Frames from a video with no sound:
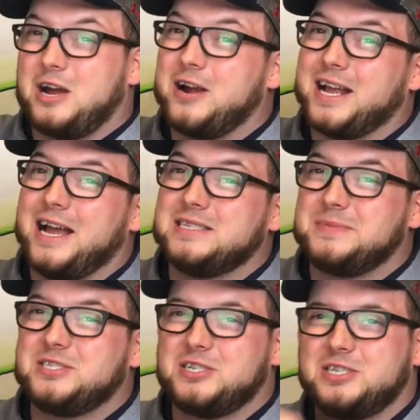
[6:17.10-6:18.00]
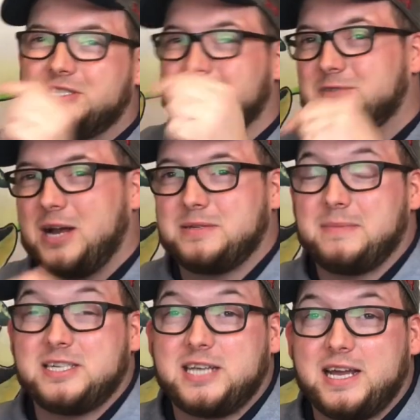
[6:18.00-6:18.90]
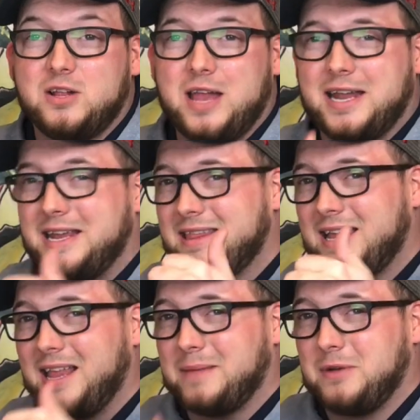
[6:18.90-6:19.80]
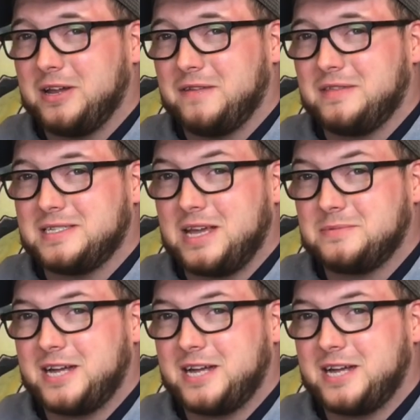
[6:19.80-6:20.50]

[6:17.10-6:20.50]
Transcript: right, guys, be sure to subscribe to my channel and hit that like button if this helped you